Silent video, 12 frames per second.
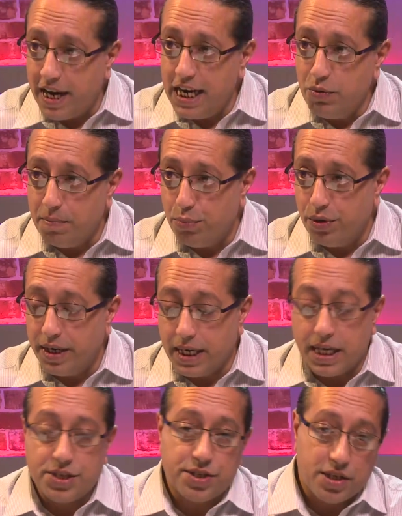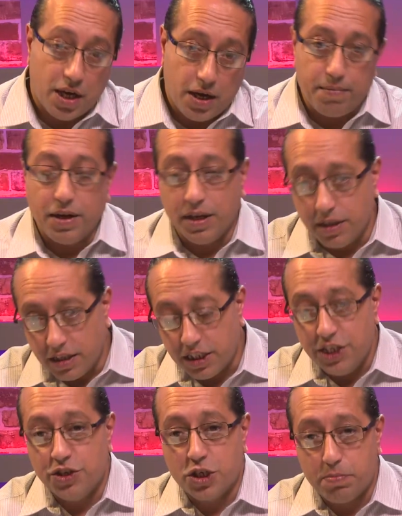about anyone bullying us, the
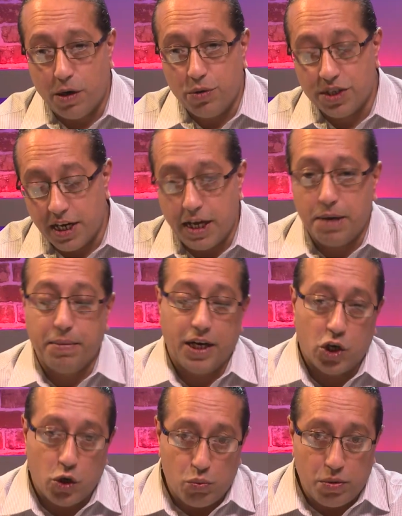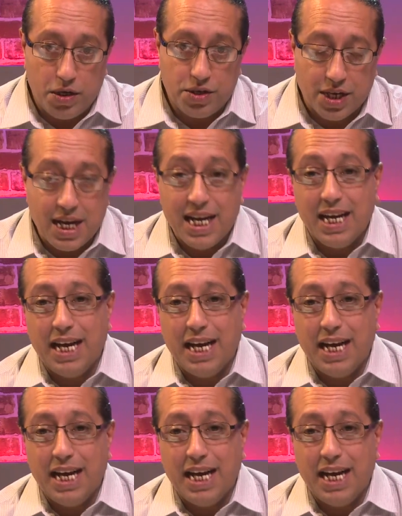teacher spoke to them, and it got worse.